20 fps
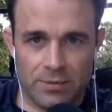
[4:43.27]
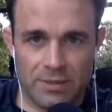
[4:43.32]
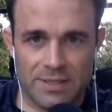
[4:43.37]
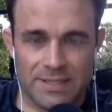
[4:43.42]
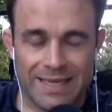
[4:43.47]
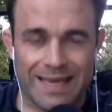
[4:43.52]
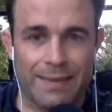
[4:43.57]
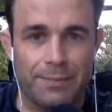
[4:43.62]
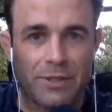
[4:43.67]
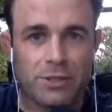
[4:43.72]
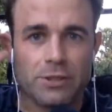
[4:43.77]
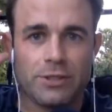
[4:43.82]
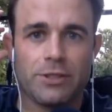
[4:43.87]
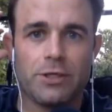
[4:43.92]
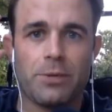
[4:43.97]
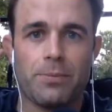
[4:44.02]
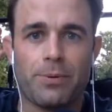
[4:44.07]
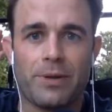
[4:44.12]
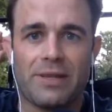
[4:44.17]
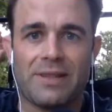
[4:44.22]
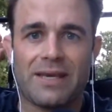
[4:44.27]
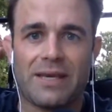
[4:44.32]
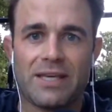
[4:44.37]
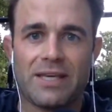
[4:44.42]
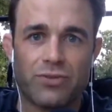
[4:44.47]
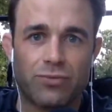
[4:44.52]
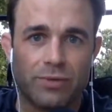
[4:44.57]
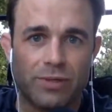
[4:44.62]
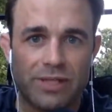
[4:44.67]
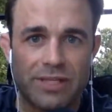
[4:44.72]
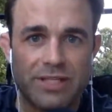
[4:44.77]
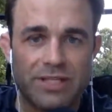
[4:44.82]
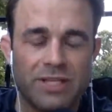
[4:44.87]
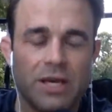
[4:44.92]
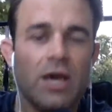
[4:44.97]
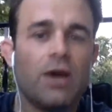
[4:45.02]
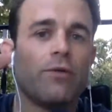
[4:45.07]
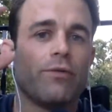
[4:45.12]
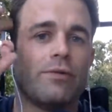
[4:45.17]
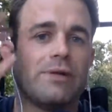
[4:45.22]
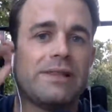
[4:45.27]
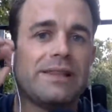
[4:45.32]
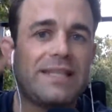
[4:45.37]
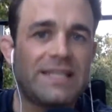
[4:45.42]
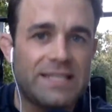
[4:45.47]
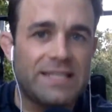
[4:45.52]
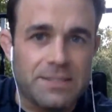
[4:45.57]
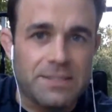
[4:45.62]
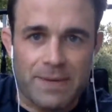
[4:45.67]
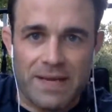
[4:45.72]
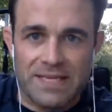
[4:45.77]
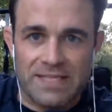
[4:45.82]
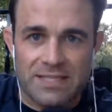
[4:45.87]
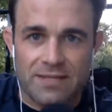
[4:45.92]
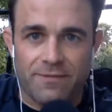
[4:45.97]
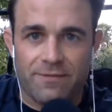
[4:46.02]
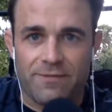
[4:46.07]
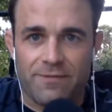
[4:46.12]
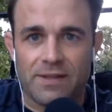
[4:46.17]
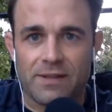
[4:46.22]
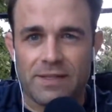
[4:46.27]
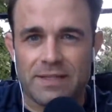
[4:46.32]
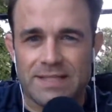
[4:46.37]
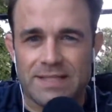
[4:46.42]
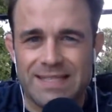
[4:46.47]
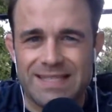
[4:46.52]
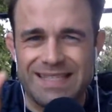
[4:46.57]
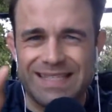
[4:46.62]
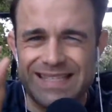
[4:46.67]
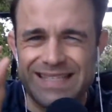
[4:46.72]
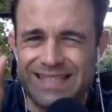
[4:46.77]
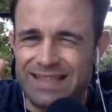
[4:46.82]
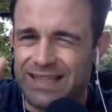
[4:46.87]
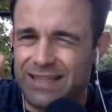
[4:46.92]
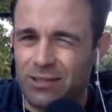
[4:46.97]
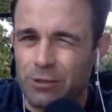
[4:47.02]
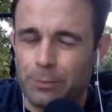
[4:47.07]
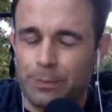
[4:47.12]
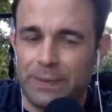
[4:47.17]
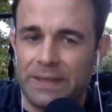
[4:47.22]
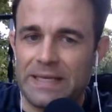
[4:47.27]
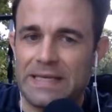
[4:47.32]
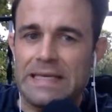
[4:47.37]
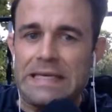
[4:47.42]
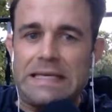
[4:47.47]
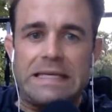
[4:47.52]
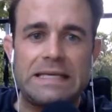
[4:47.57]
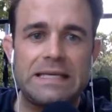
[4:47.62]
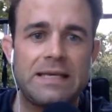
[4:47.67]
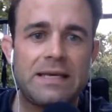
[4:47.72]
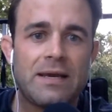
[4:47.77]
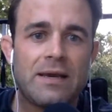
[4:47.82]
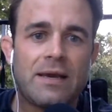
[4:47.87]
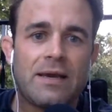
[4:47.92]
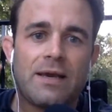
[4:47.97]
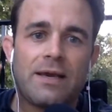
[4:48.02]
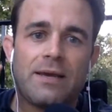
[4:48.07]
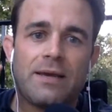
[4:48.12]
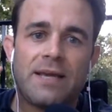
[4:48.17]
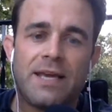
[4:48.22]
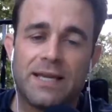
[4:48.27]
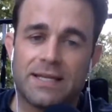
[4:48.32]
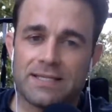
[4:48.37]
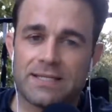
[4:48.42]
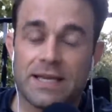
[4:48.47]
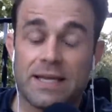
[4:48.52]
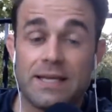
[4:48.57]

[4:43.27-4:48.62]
That's a chemical in your brain that gets releases positive feelings. It's this little bitty itty hit.